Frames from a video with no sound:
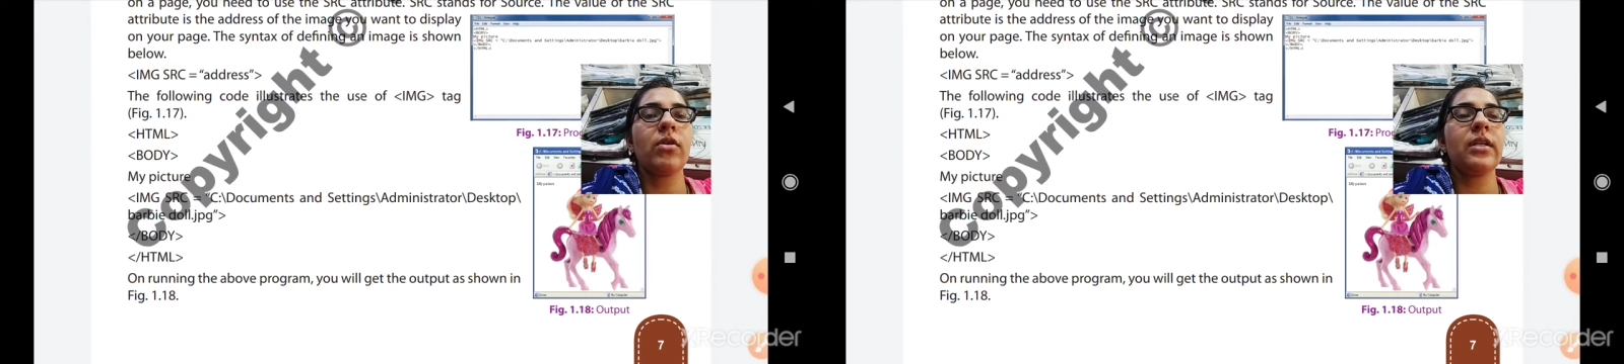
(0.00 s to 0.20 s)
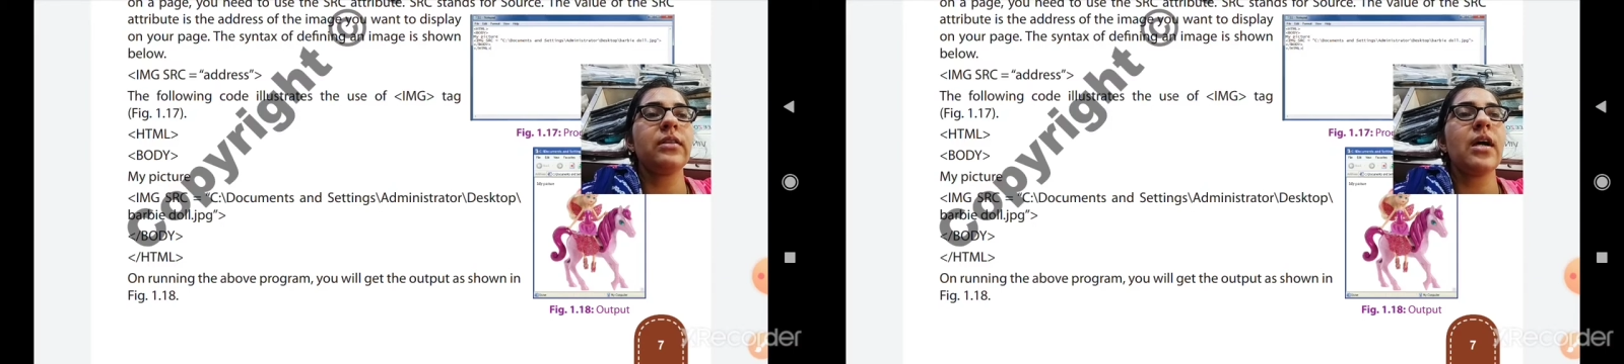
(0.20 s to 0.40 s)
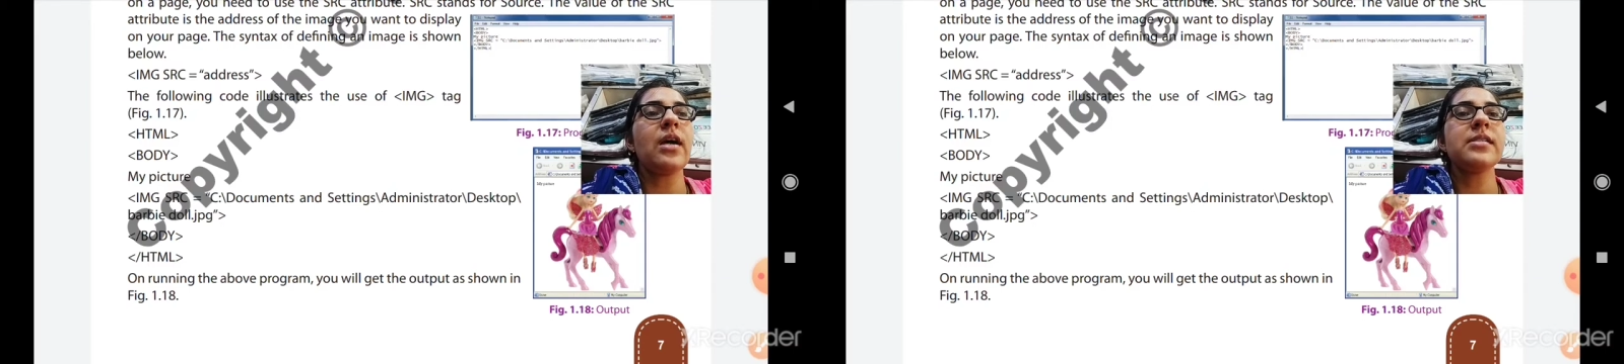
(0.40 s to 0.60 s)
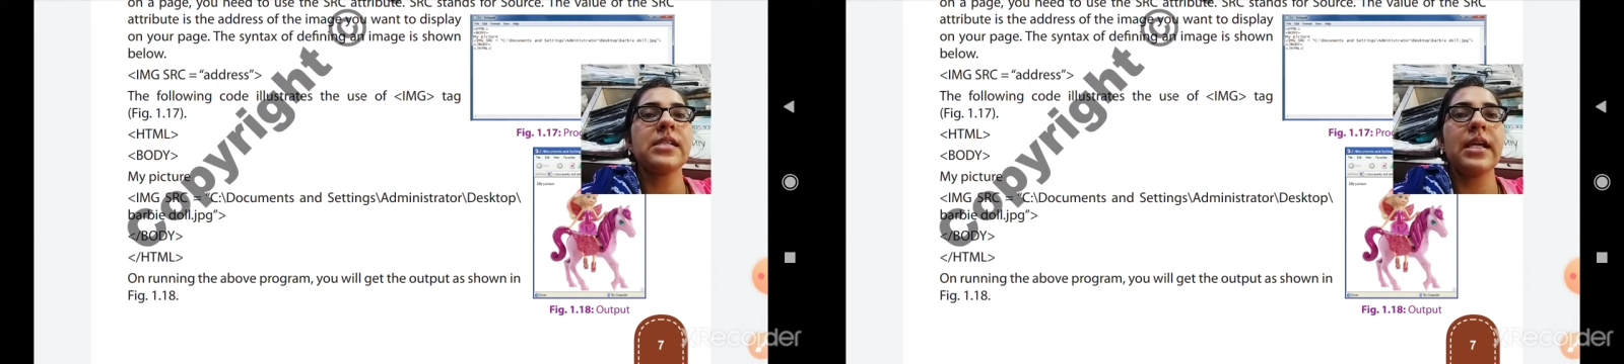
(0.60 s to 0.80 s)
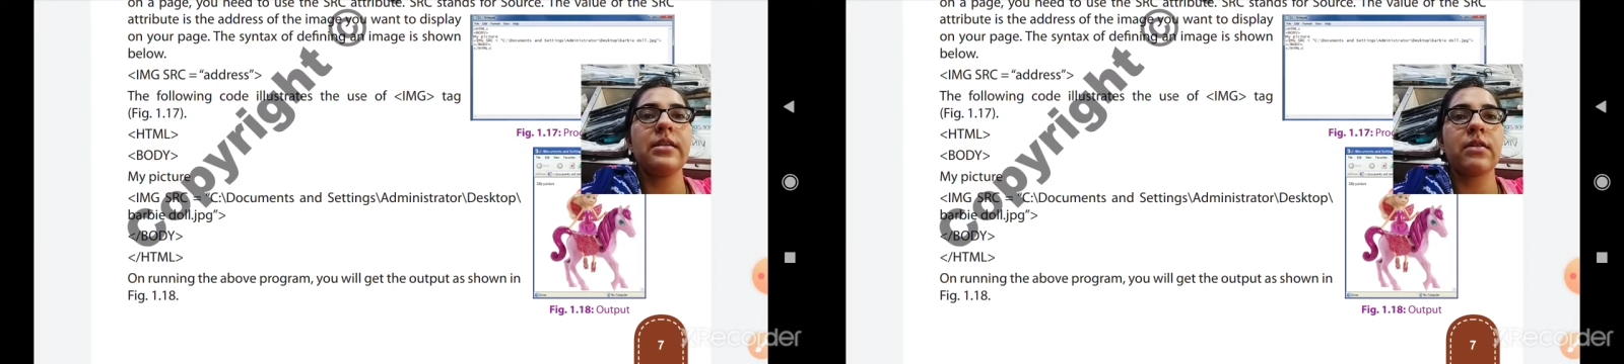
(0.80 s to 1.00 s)
in the
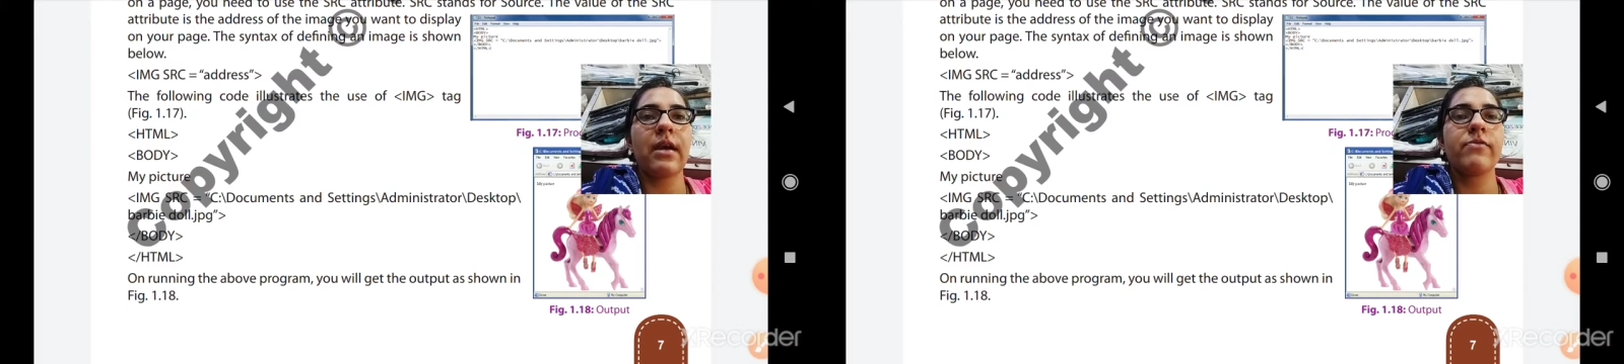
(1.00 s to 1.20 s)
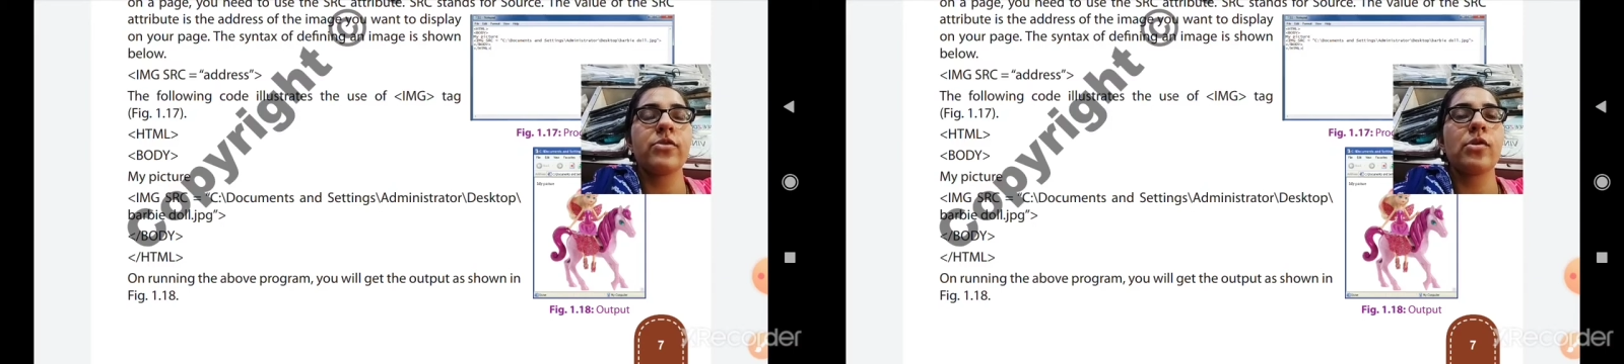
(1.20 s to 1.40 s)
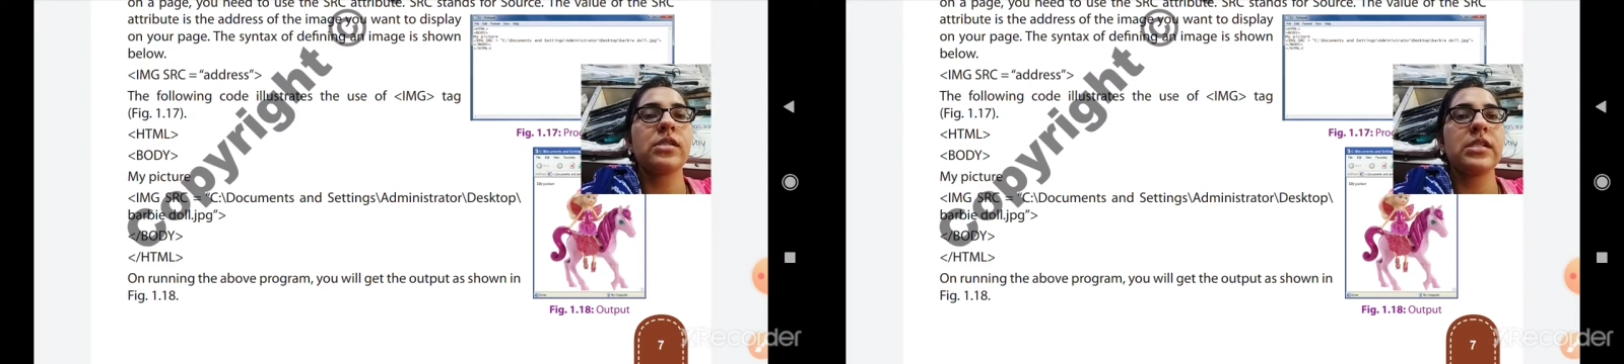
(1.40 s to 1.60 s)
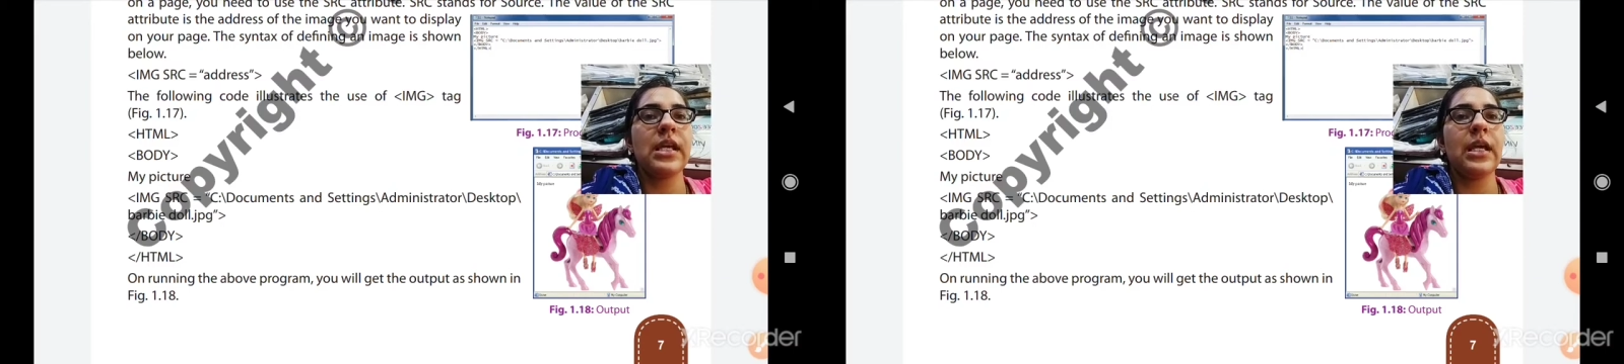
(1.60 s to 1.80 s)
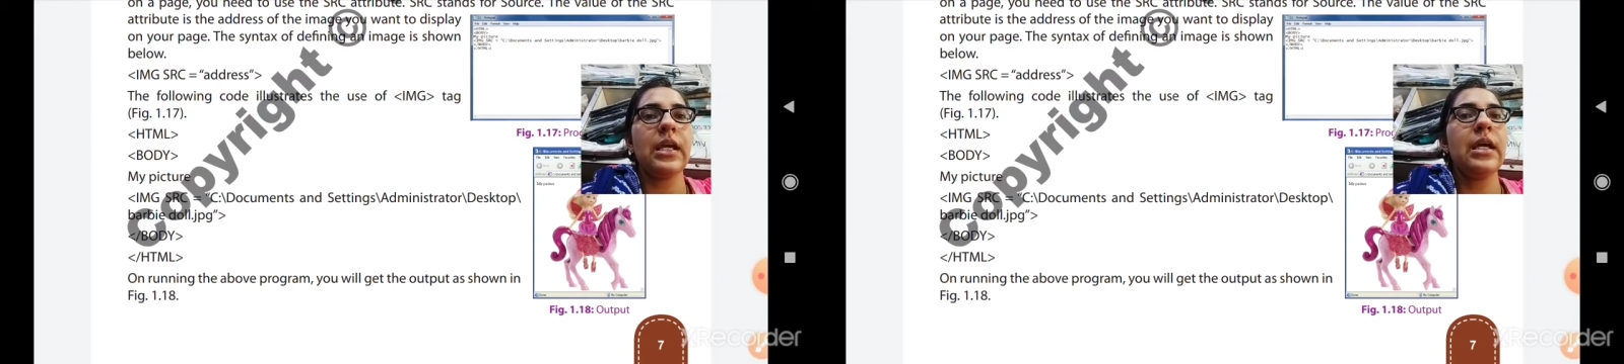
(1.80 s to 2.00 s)
C drive. So C,